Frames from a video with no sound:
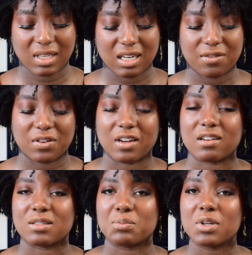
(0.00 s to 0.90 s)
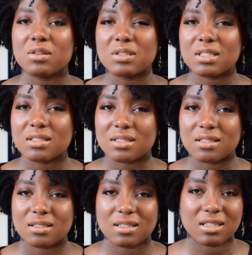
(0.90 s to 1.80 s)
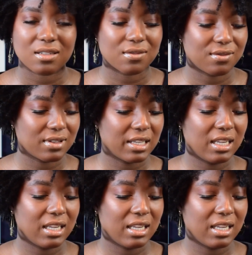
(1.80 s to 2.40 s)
if your hair is protein sensitive,